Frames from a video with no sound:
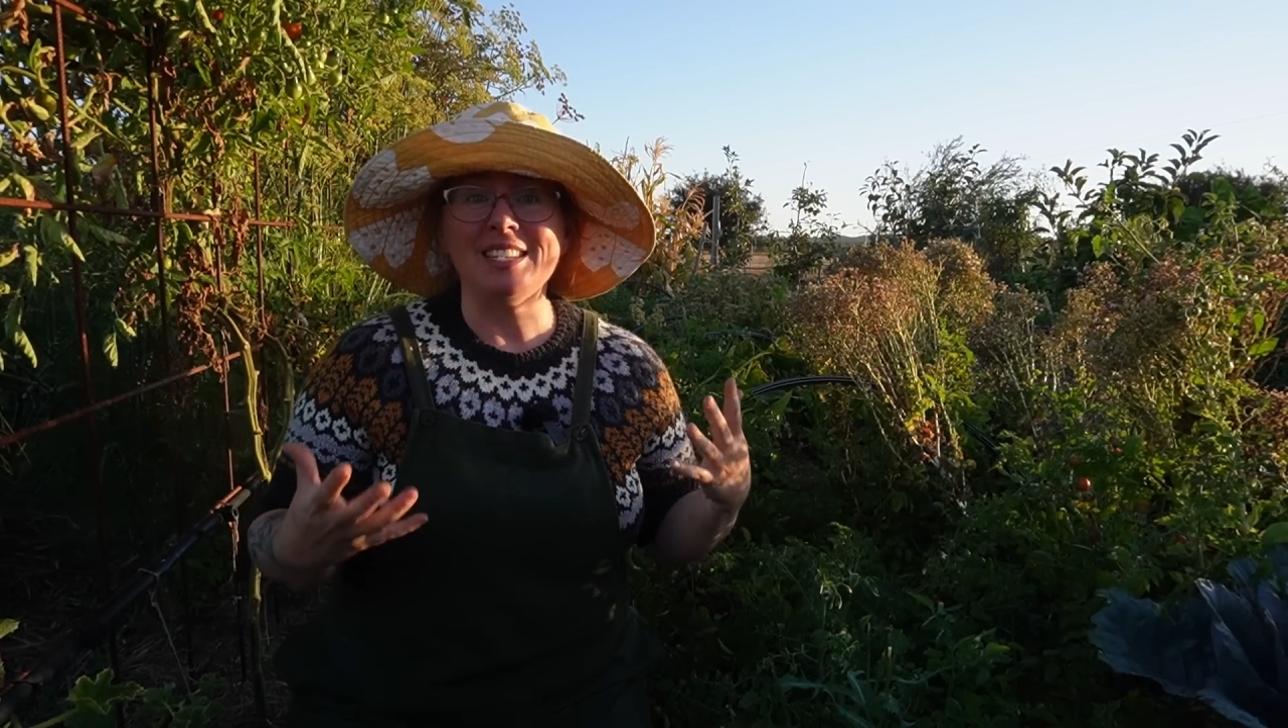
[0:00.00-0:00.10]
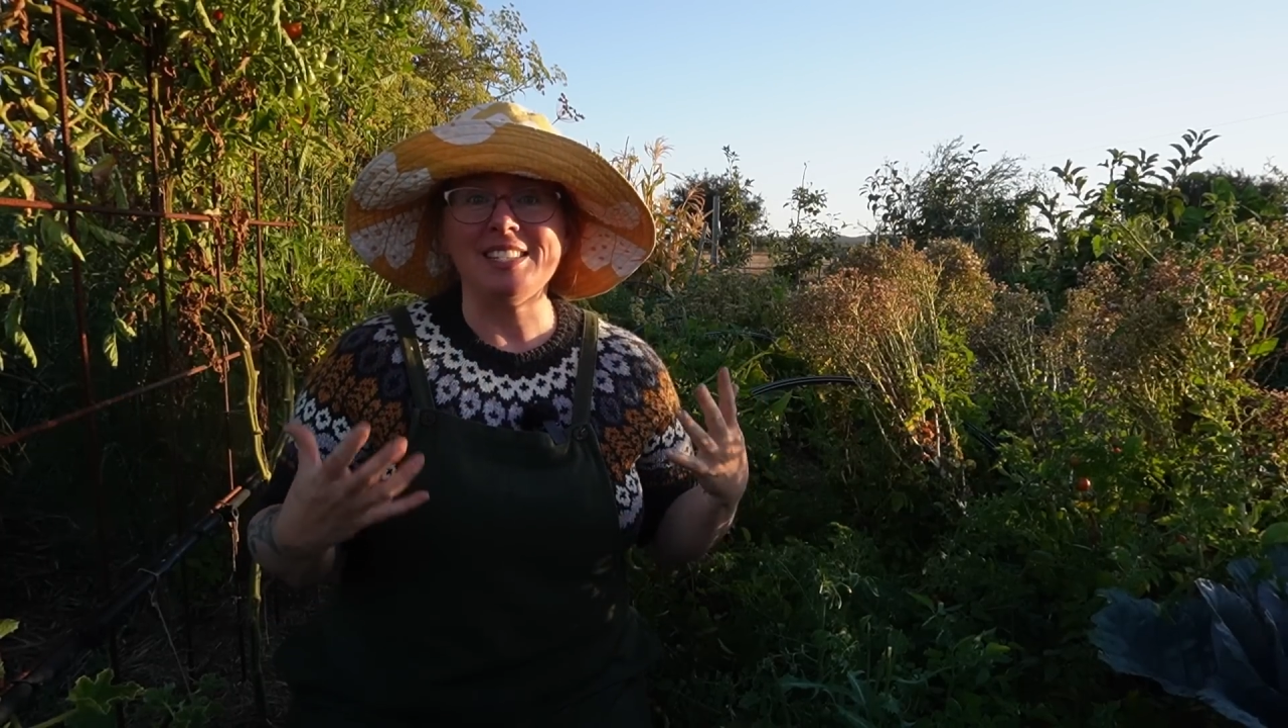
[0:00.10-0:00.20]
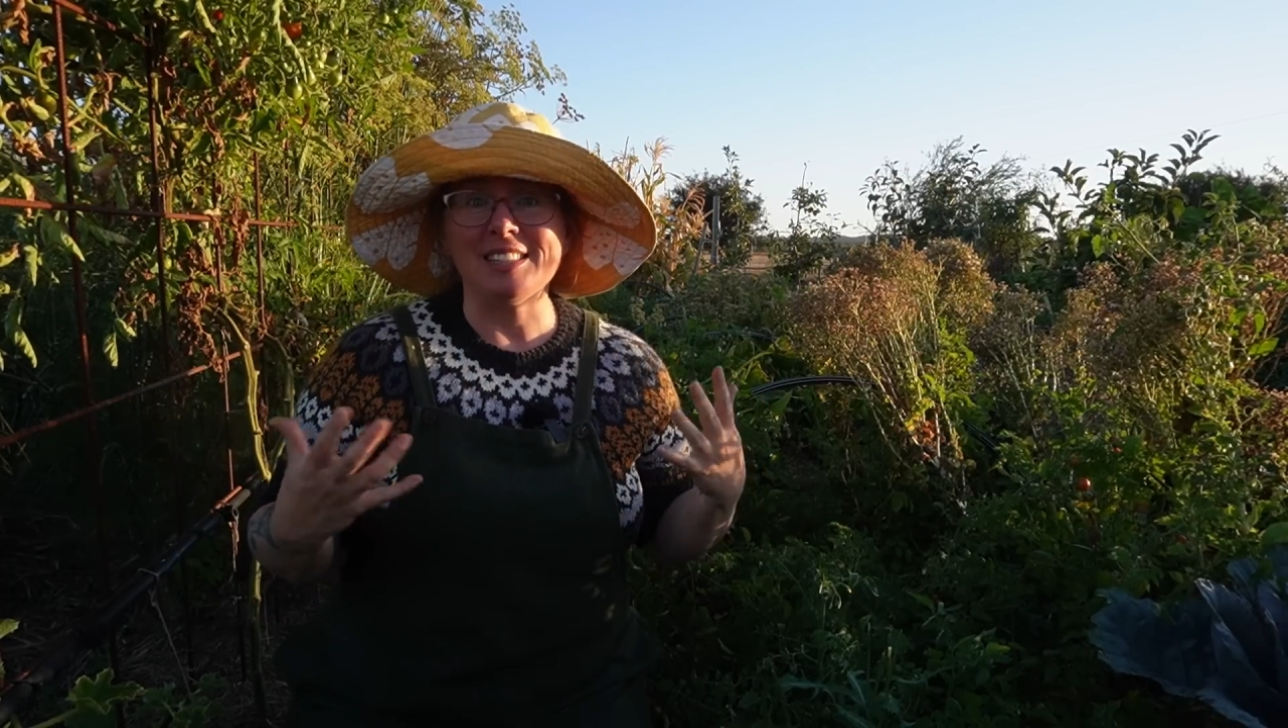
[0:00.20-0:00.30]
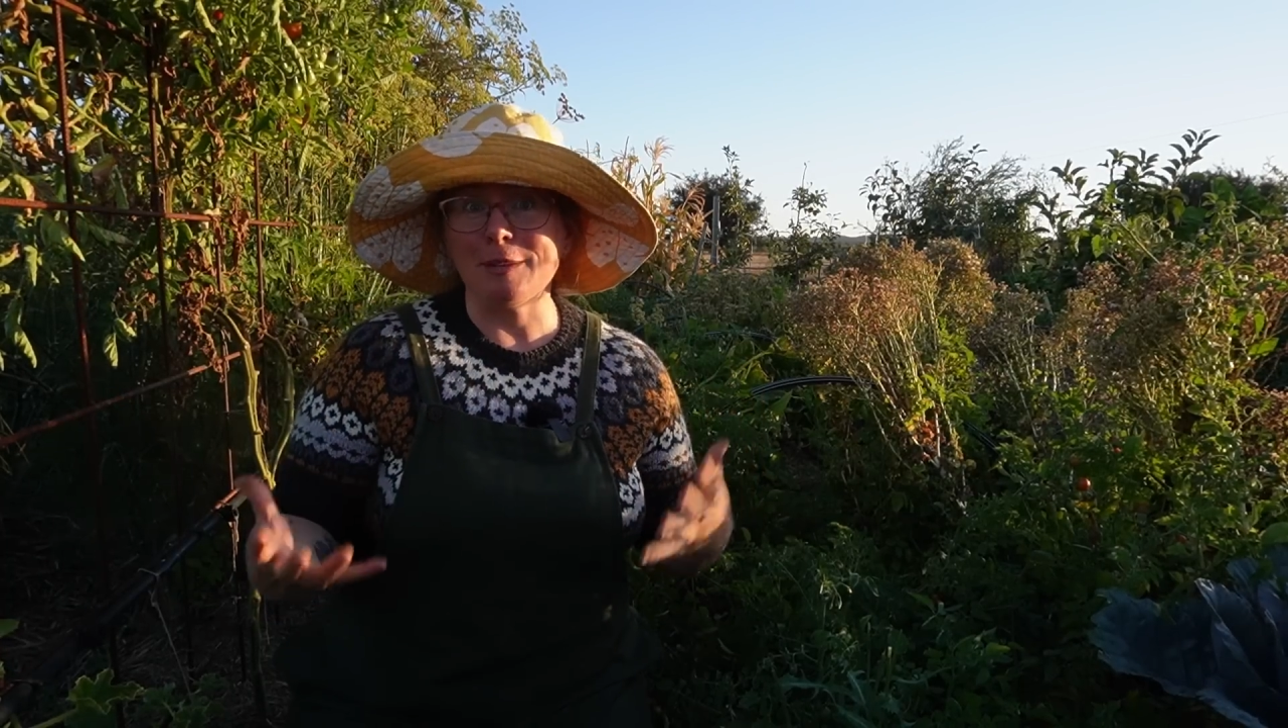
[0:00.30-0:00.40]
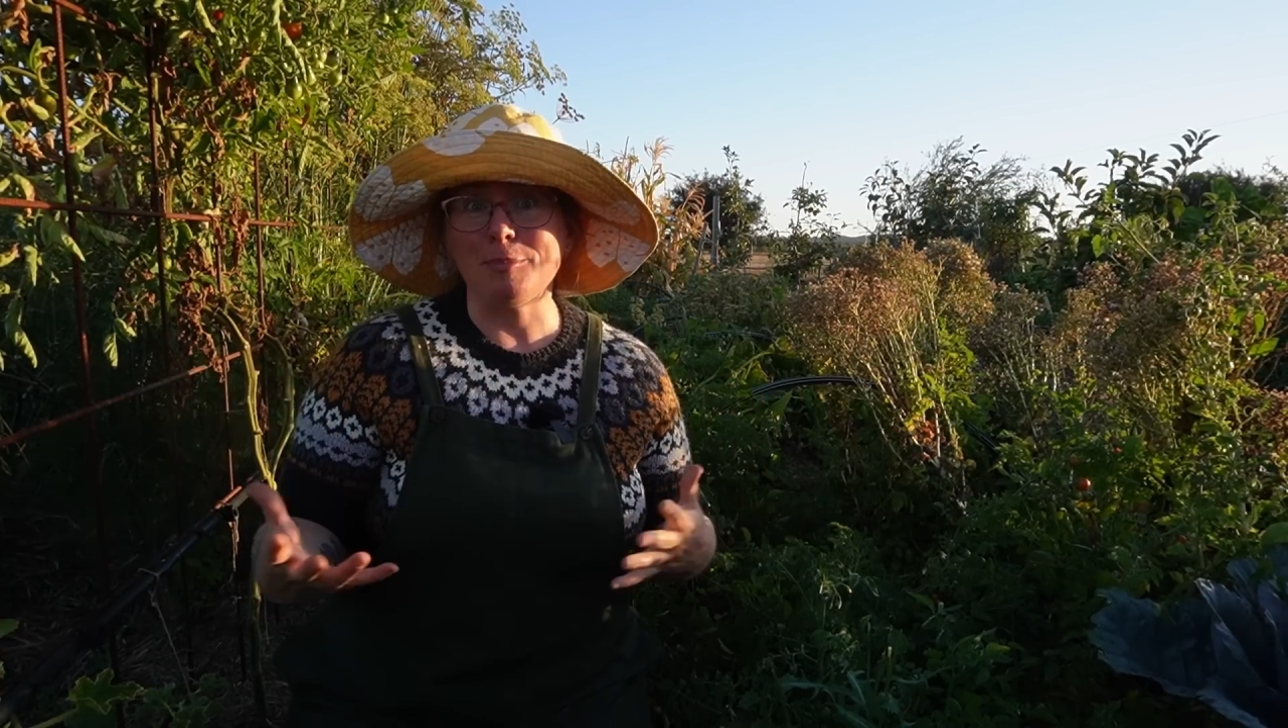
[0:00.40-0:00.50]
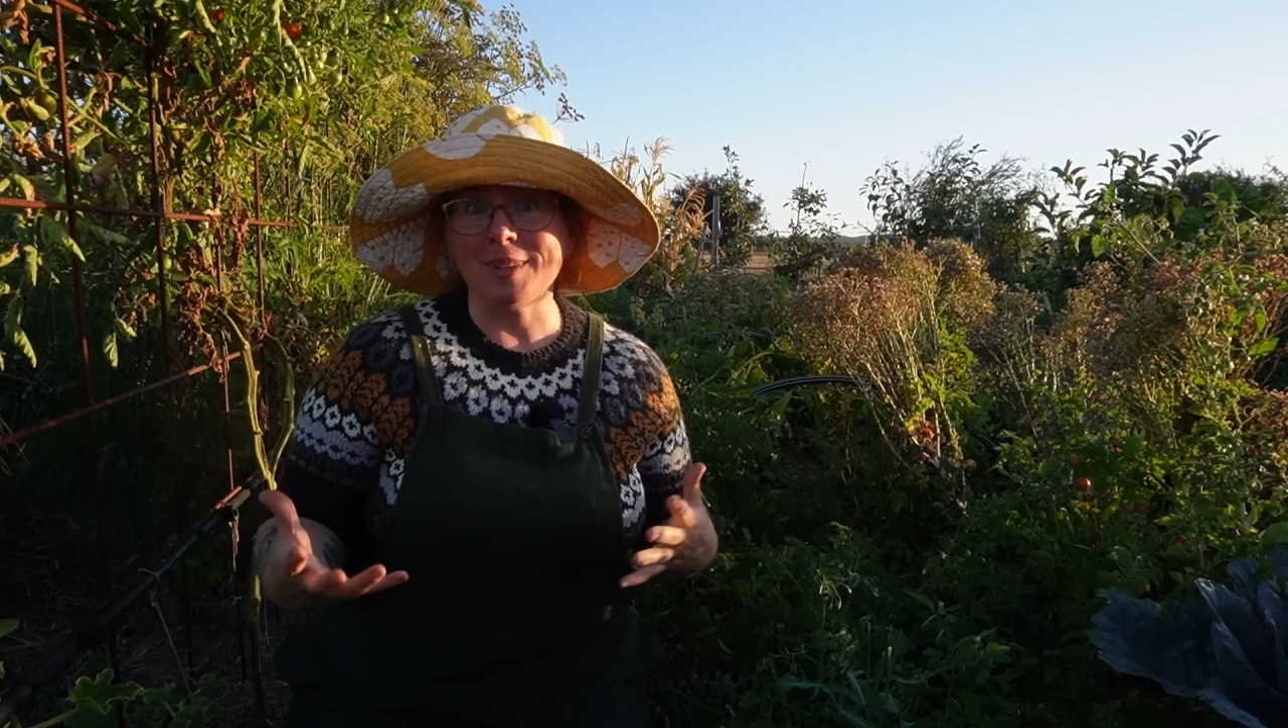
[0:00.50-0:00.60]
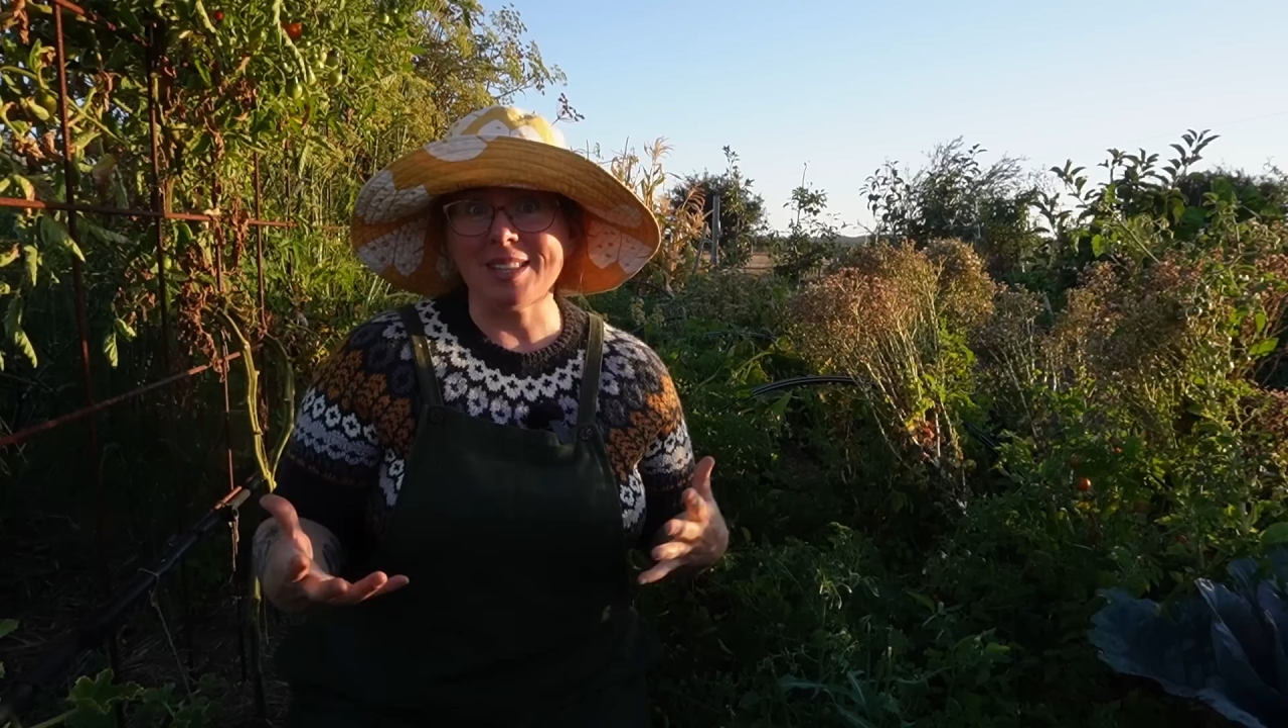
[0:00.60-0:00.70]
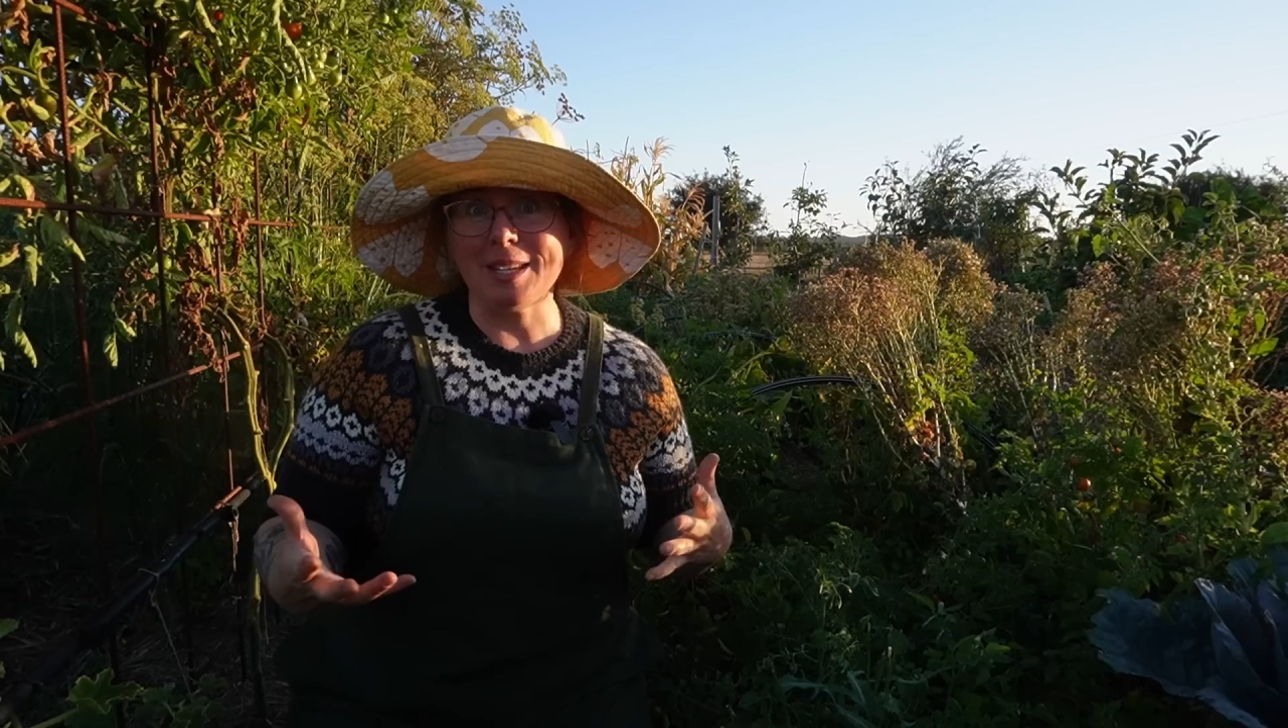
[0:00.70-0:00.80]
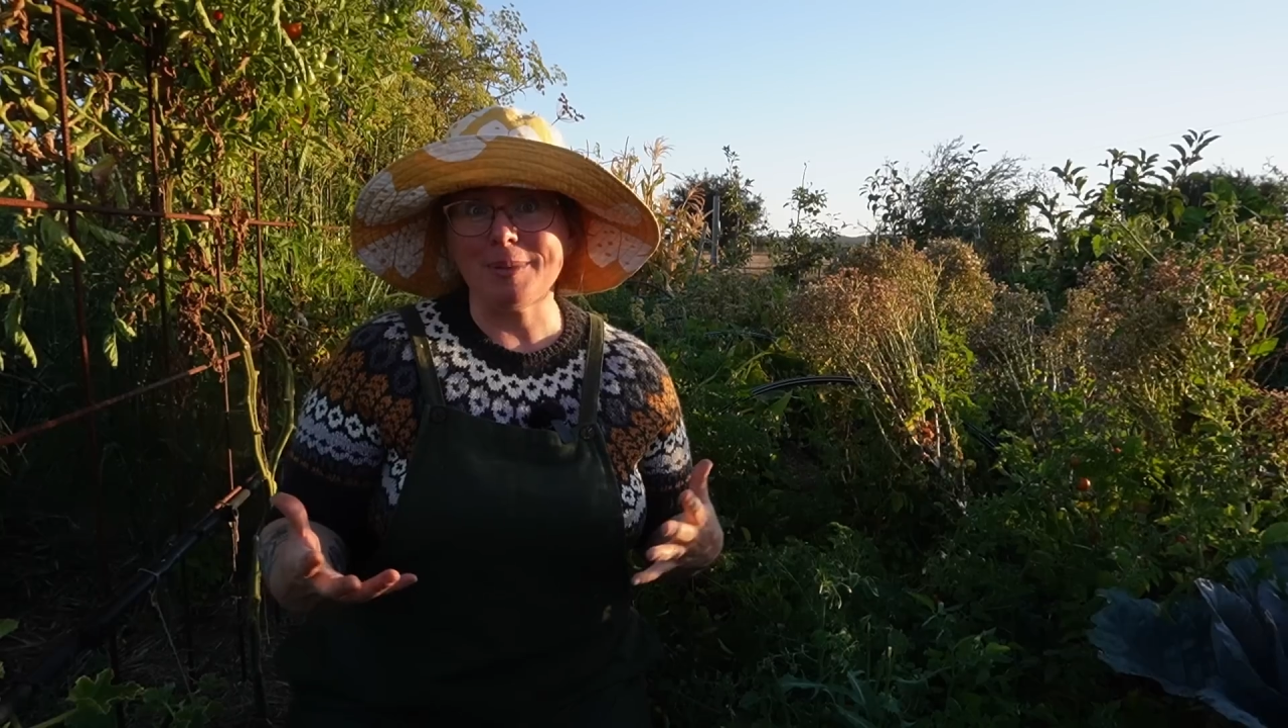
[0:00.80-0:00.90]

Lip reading: deliberately